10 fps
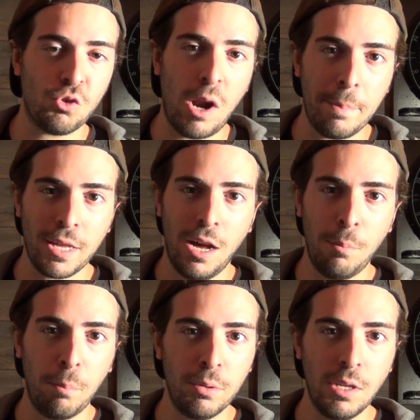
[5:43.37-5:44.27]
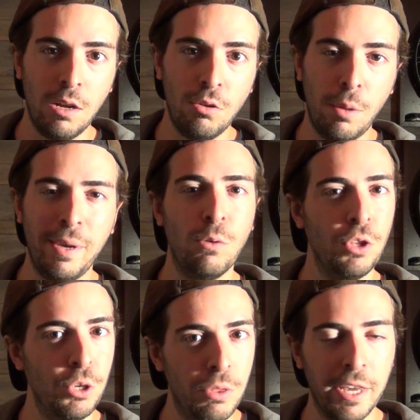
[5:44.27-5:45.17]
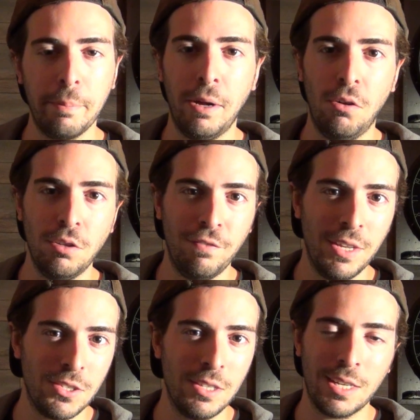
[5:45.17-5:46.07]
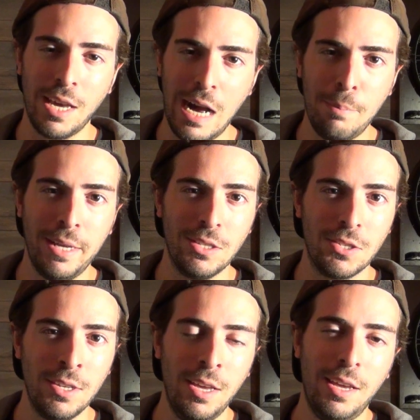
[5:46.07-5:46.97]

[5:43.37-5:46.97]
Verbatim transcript: drop a comment below. Let me know what you think about all of this in the comments.